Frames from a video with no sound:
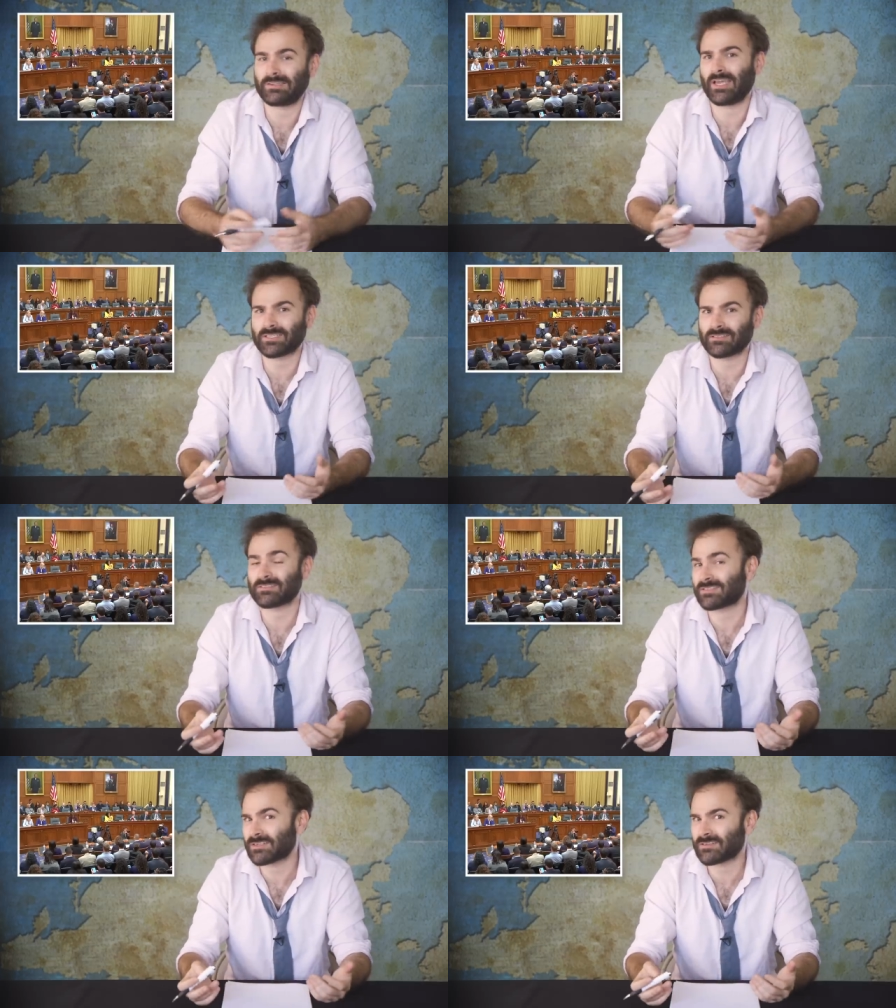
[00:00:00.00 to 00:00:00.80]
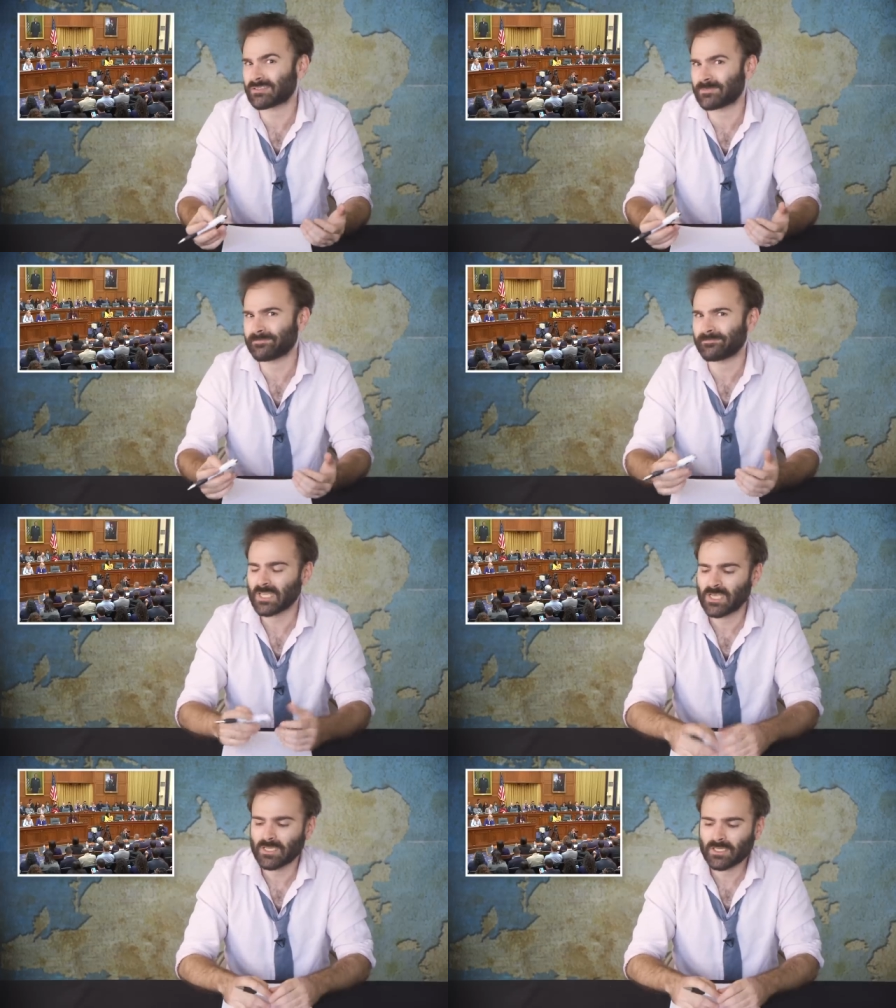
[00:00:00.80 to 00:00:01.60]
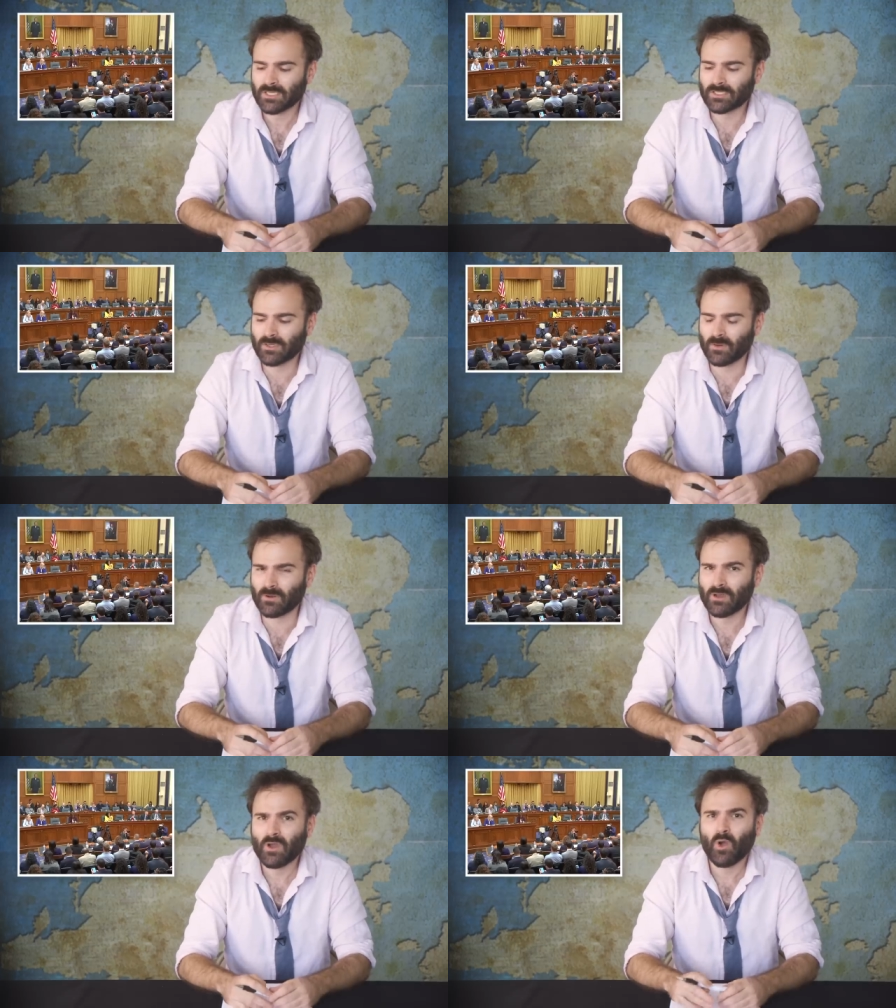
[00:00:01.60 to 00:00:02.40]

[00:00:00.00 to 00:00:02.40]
nationalist terrorism. So